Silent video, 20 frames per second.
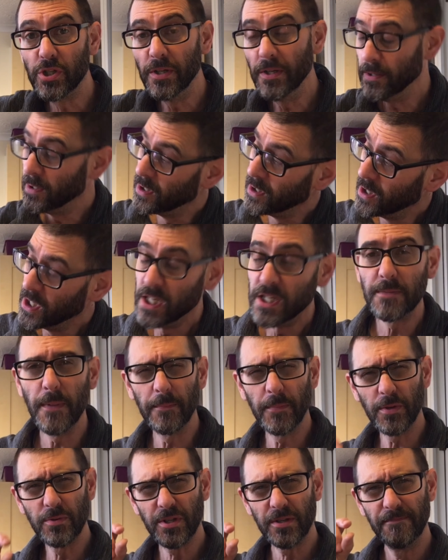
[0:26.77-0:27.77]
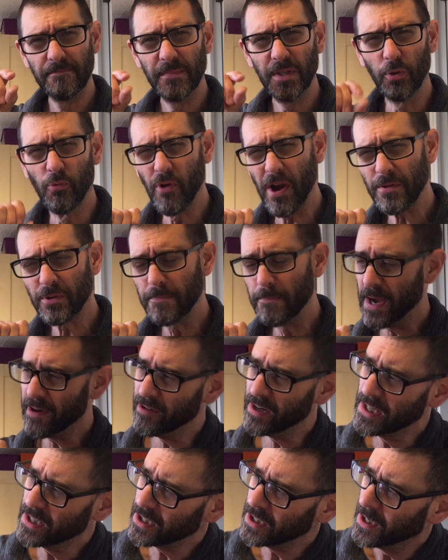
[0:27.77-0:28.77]
Do you remember those little round
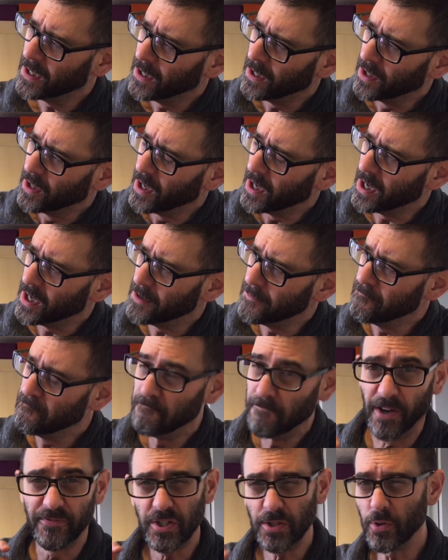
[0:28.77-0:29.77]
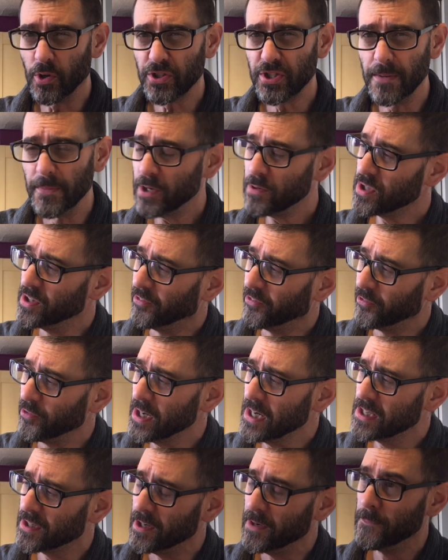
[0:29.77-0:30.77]
berries? Um, I've still got some of those in the
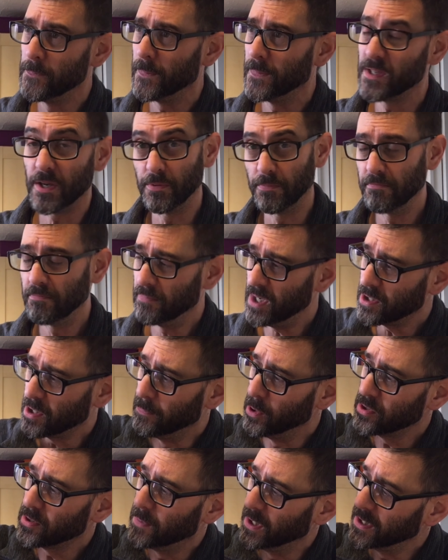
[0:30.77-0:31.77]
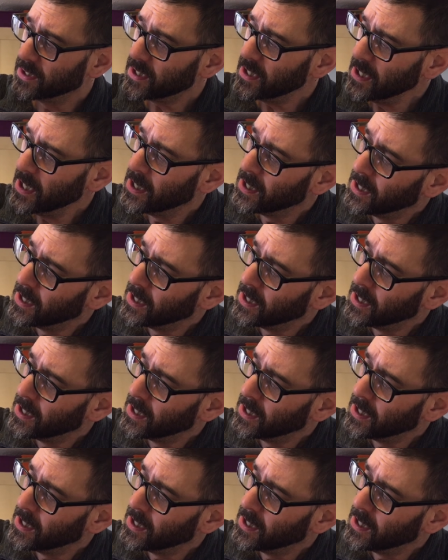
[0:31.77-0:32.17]
freezer, so that's a possibility.